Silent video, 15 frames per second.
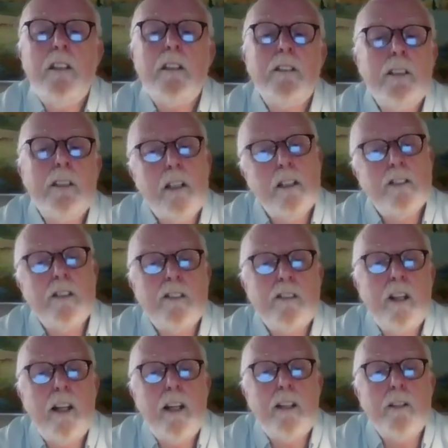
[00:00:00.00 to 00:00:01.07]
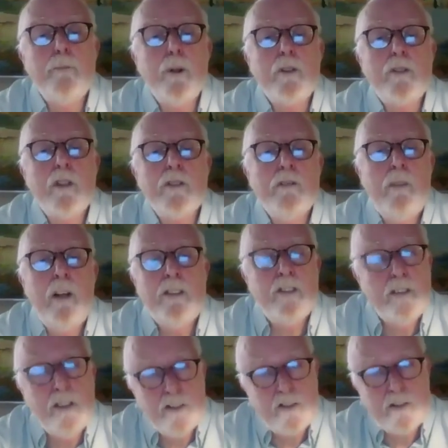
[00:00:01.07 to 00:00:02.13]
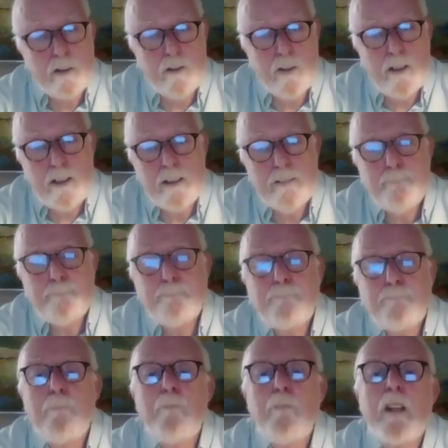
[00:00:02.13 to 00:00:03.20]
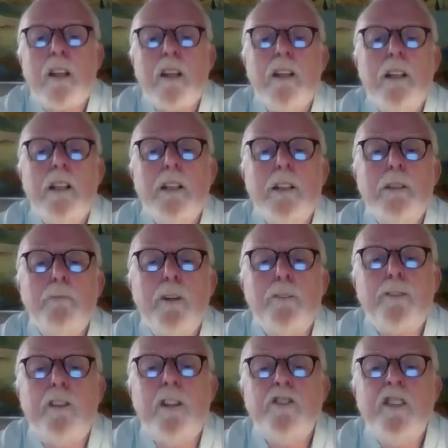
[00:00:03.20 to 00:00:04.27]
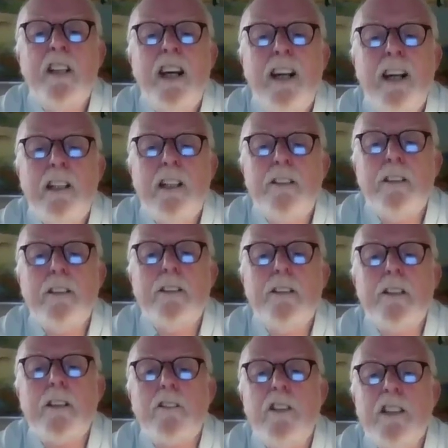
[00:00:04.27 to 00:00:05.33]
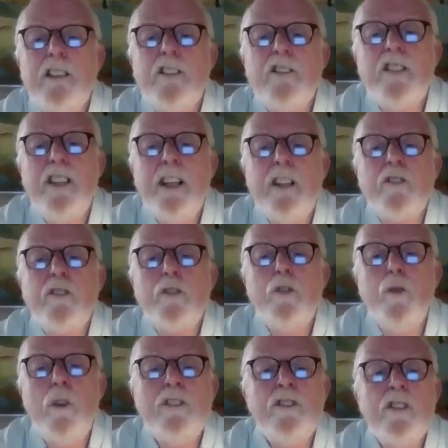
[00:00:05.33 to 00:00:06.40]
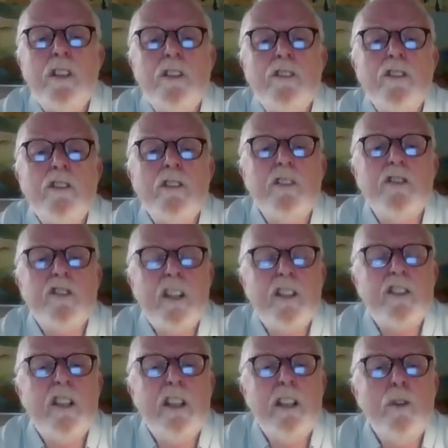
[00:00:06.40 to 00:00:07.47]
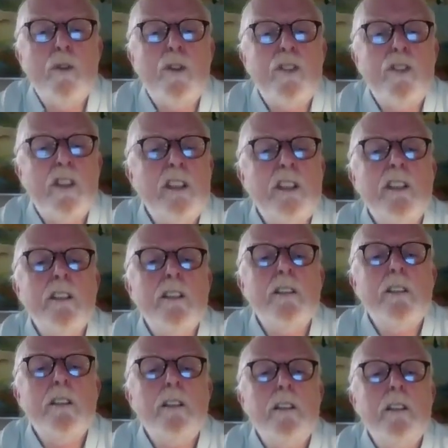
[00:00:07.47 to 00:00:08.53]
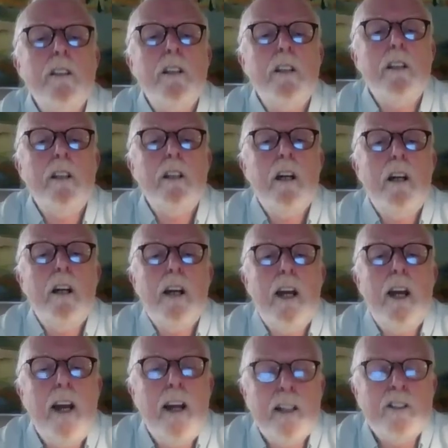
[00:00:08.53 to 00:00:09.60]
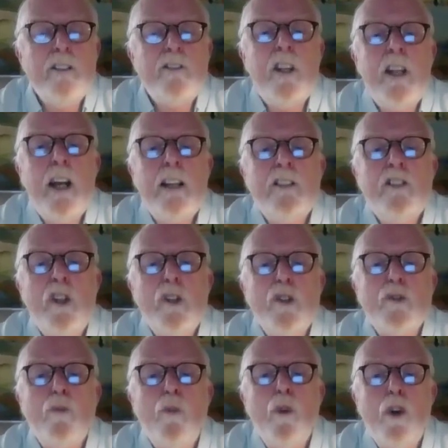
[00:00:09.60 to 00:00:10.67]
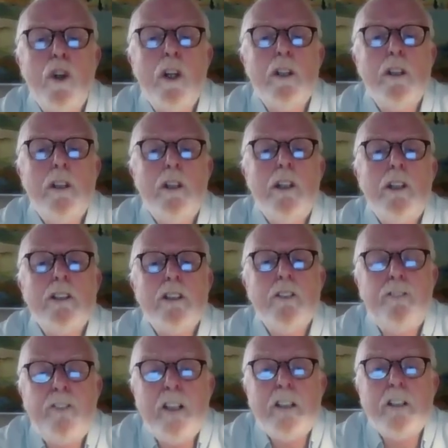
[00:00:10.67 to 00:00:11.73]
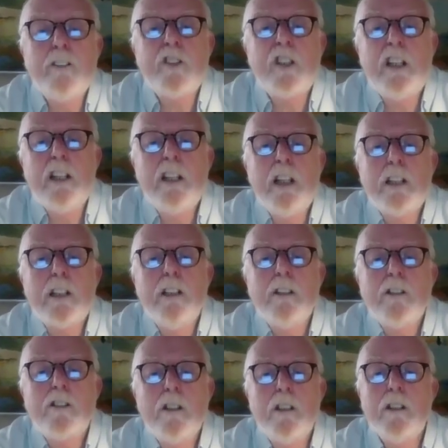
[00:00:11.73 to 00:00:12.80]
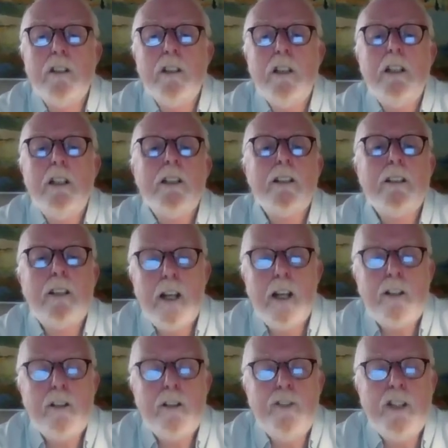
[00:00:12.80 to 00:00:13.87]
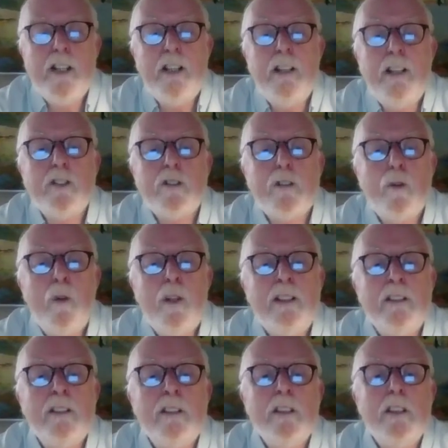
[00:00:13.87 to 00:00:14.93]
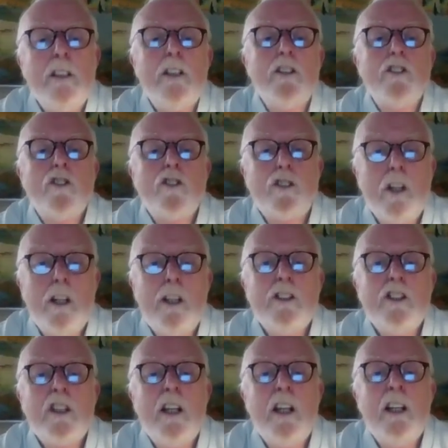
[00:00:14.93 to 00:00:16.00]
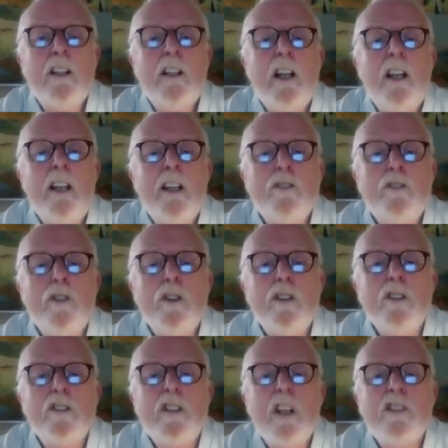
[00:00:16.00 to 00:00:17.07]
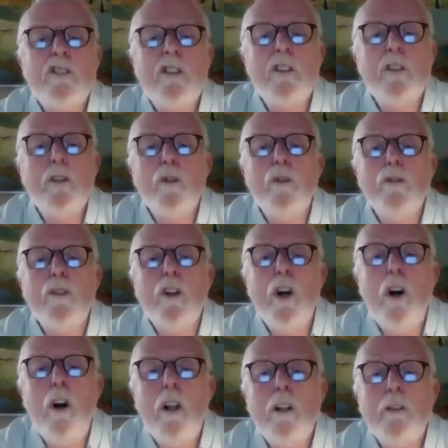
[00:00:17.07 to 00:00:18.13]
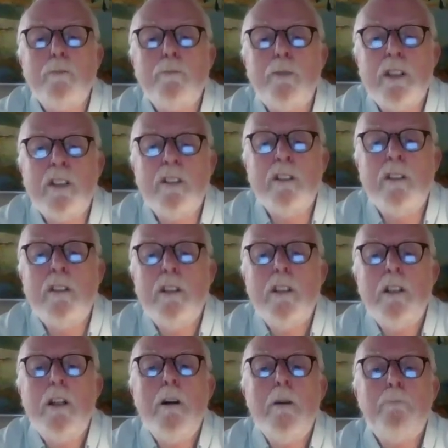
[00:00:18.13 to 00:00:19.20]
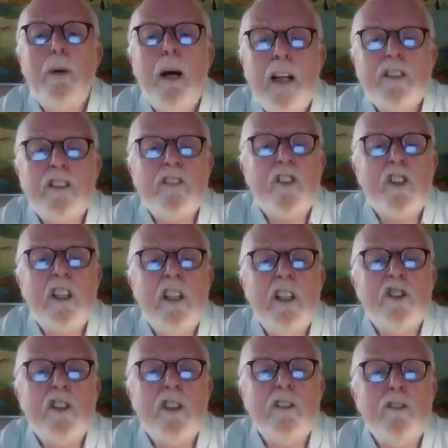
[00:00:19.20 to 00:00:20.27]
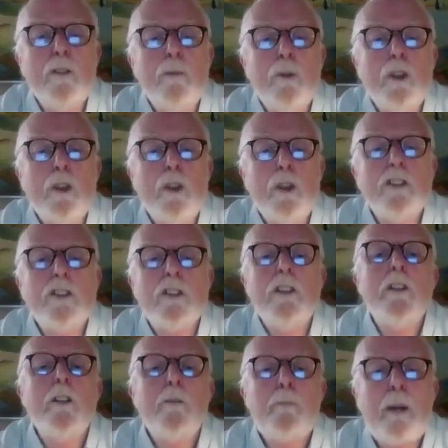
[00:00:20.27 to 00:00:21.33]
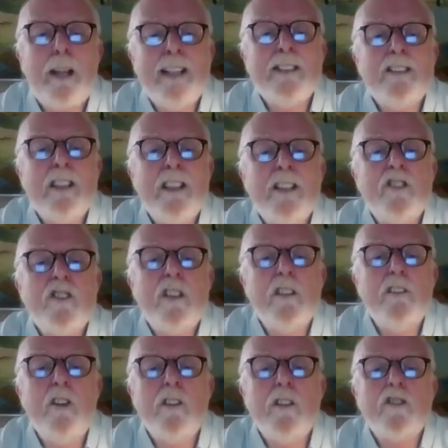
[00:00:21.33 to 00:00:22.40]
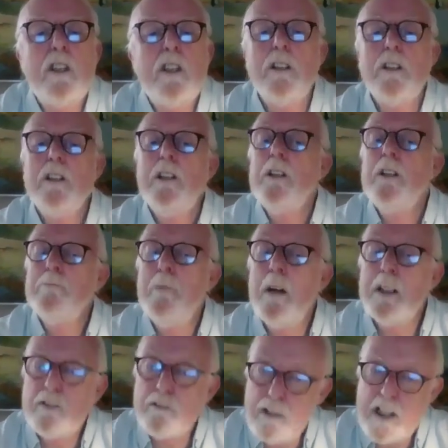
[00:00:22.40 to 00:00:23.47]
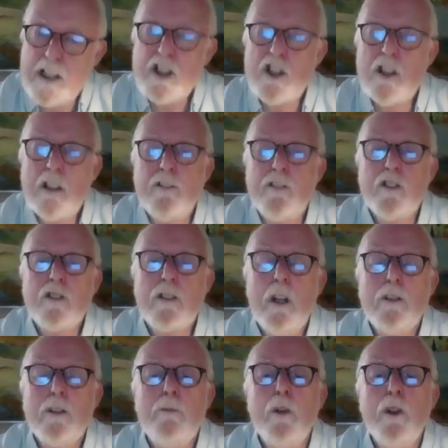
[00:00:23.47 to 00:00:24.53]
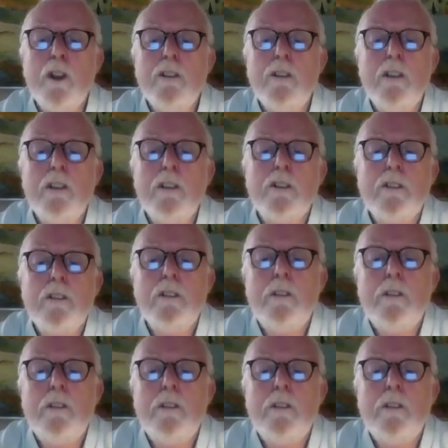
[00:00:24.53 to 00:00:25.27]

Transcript: Needless to say, the book doesn't mention this story, but for us in Ireland, the great set of coincidences of 1603, end of the 9 Years' War, defeat of Gaelic Ulster, death of the English Queen, Scottish King gaining jurisdiction over all of Britain, pacification of the borders, plantation of Ulster, migration of the Scots Borders,